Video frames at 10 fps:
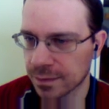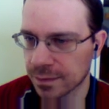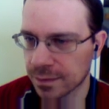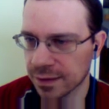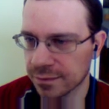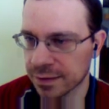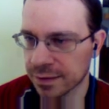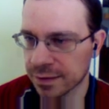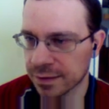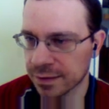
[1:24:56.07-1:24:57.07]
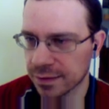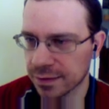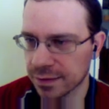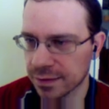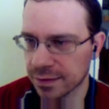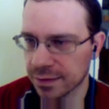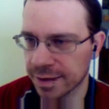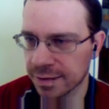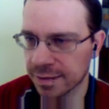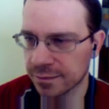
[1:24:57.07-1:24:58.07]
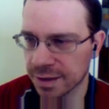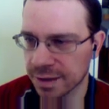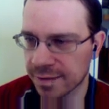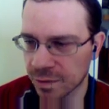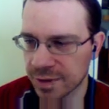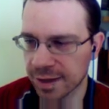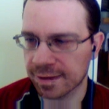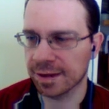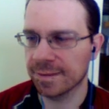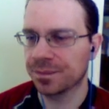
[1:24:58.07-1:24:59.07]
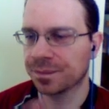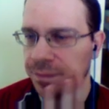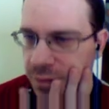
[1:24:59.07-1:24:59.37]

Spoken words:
Does have back motives, or does he?